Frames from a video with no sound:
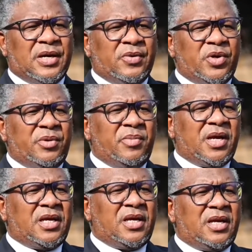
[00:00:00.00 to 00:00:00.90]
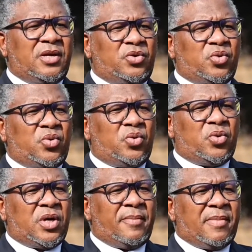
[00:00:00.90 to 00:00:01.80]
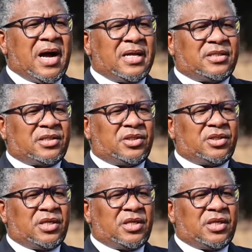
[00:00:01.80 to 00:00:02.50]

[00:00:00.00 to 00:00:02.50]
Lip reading: We begile indugu ebanzi